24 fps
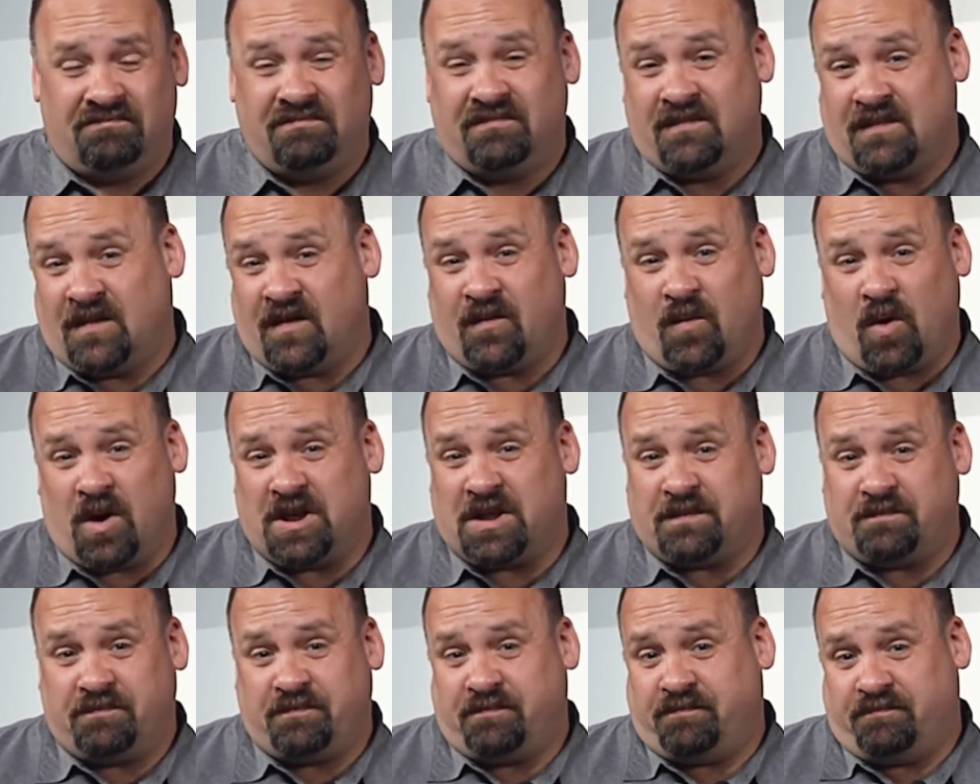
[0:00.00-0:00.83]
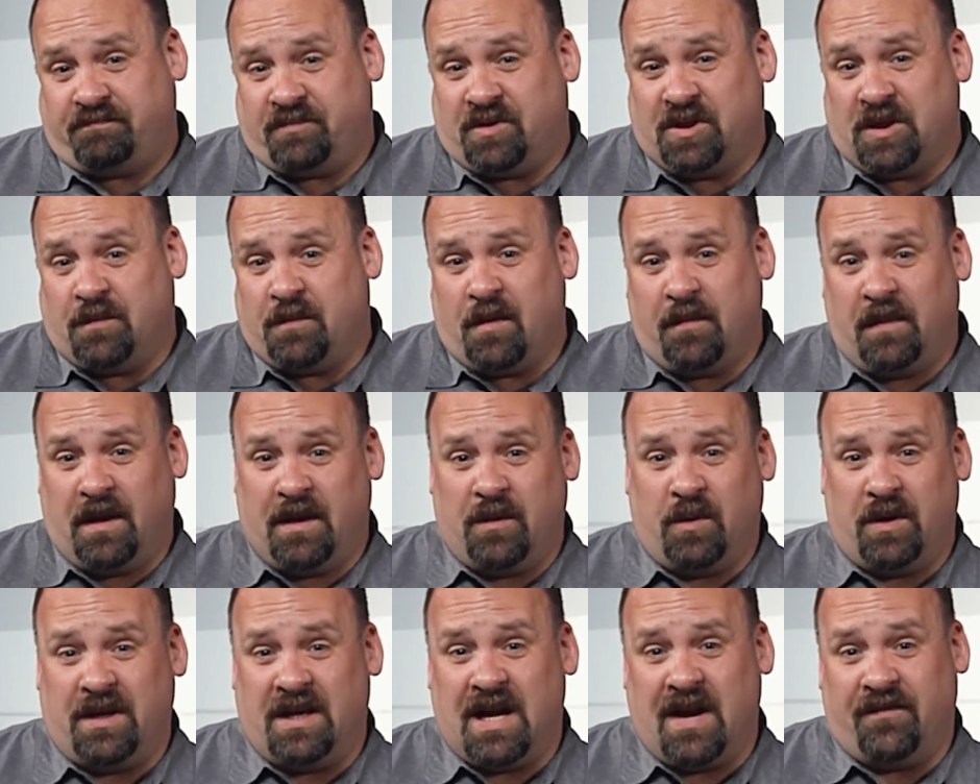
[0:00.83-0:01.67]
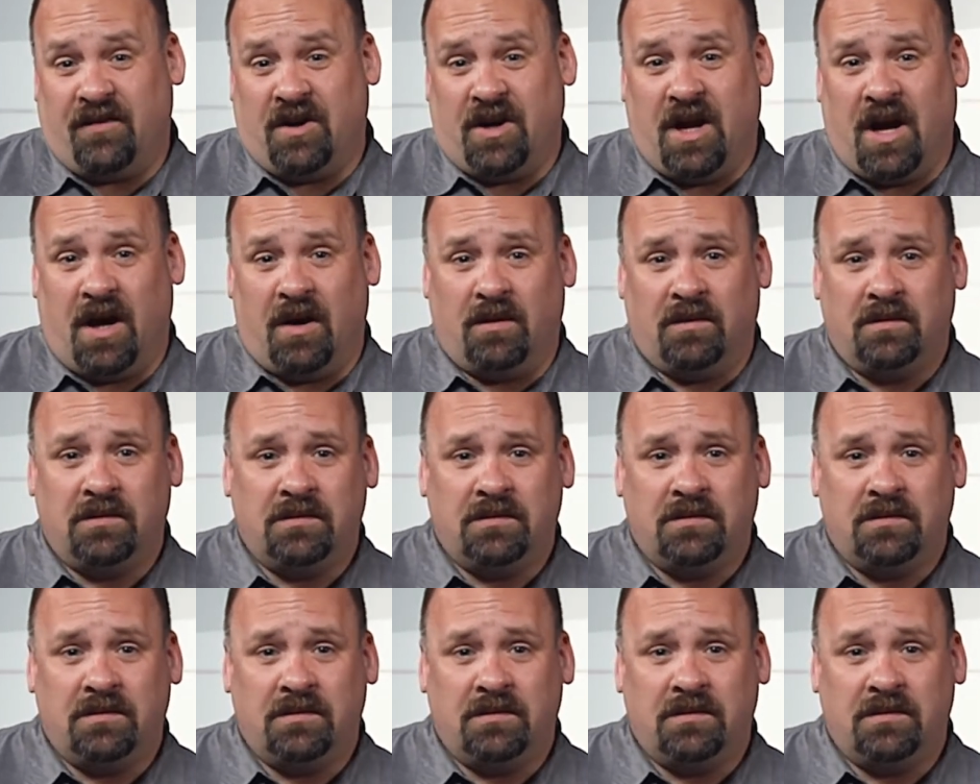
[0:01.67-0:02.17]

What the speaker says: Of course, presumably we'd never know.